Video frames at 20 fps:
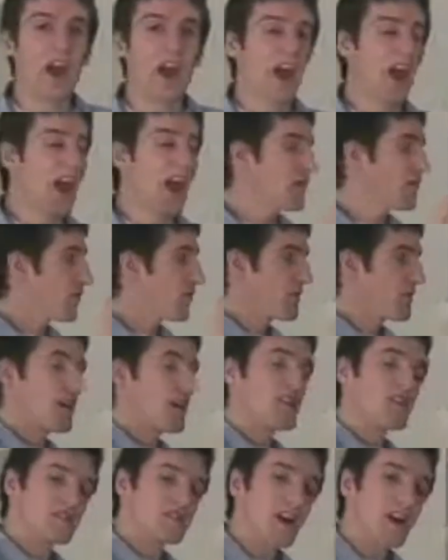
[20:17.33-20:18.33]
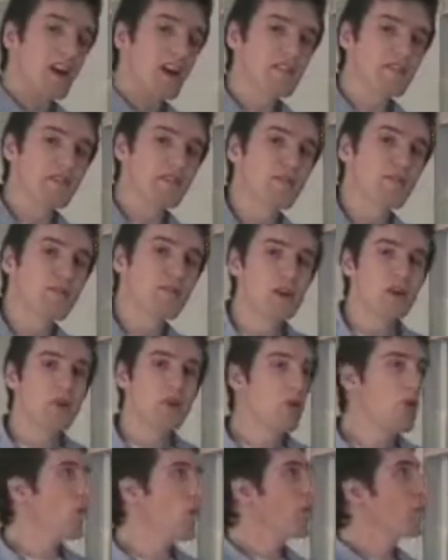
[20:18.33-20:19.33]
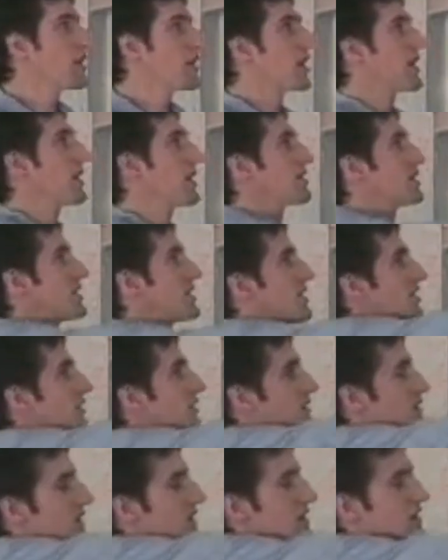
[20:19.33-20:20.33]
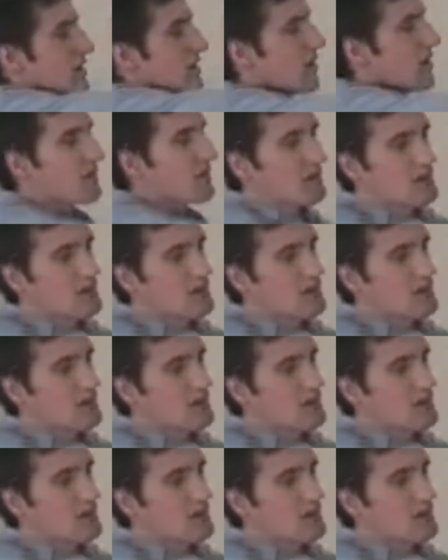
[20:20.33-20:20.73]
And from the other side, this looks pretty cool because it looks like it's coming